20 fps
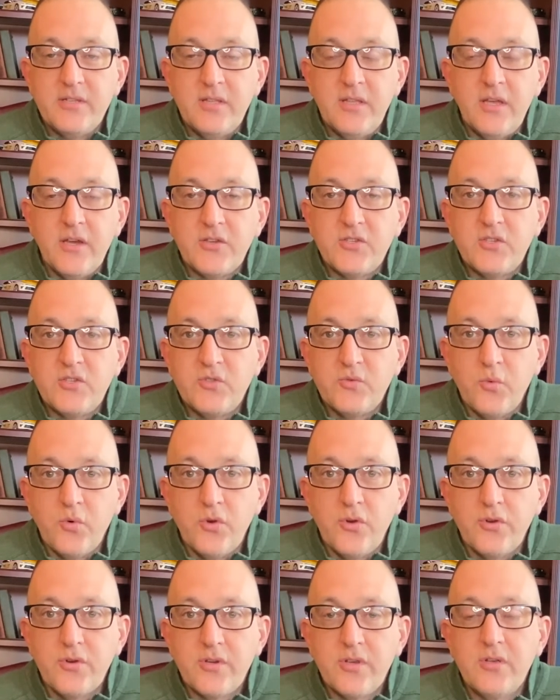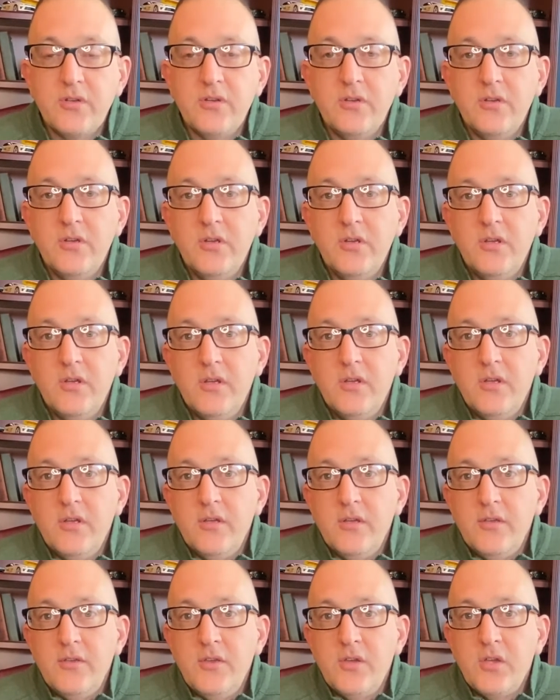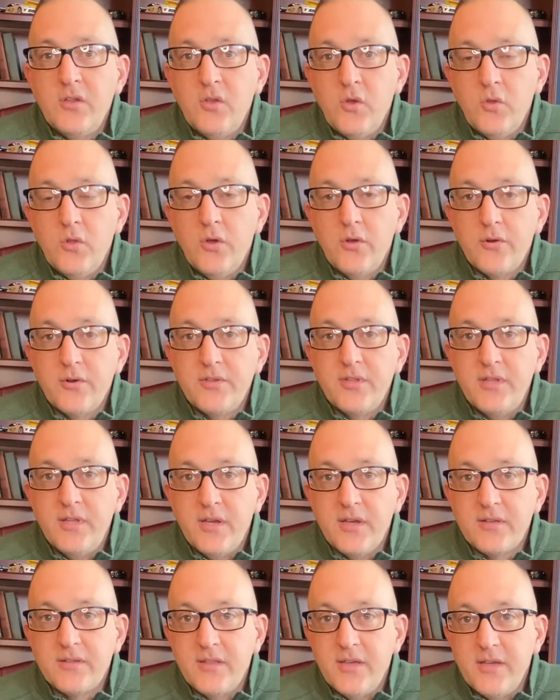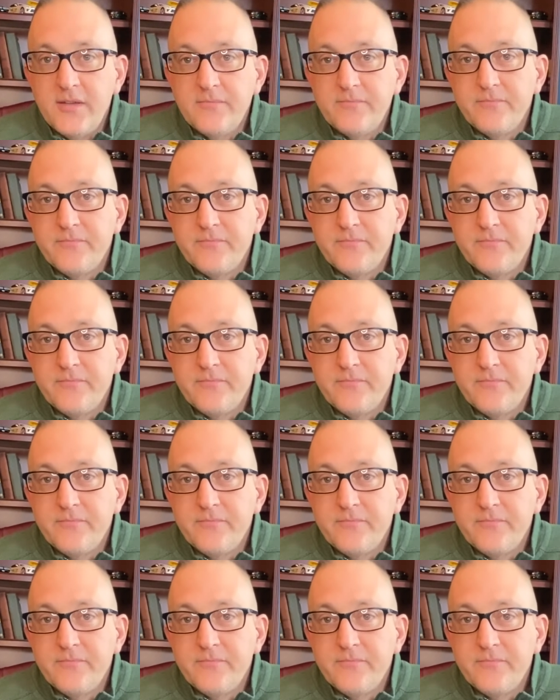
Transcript: deductions work, you can no longer deduct that.